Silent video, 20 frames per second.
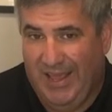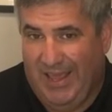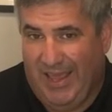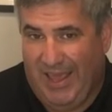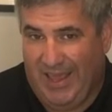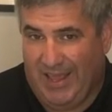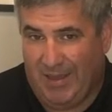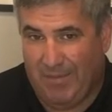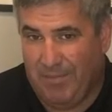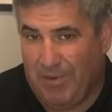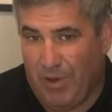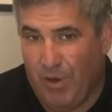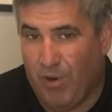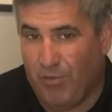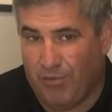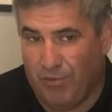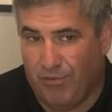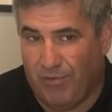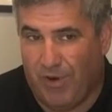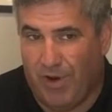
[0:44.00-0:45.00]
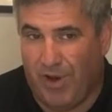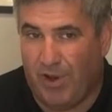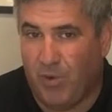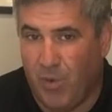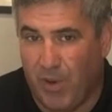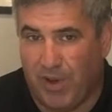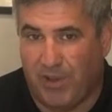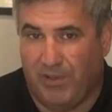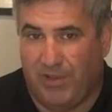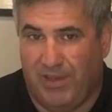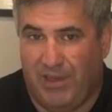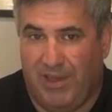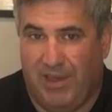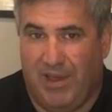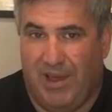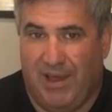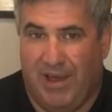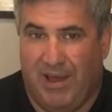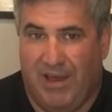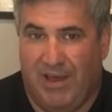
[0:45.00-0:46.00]
it can be over very quickly.
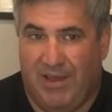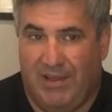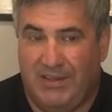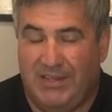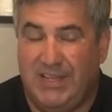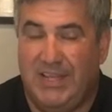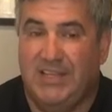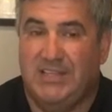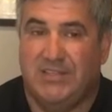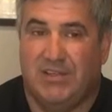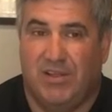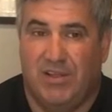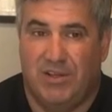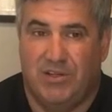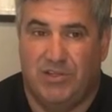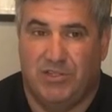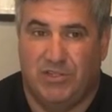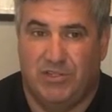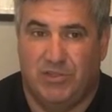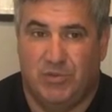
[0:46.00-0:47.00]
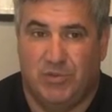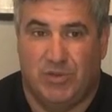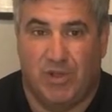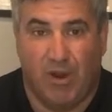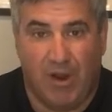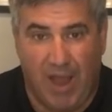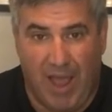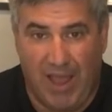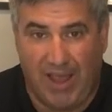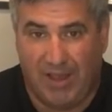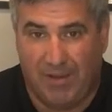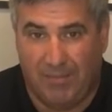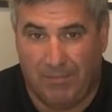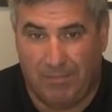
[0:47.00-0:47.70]
Diesel engines with their high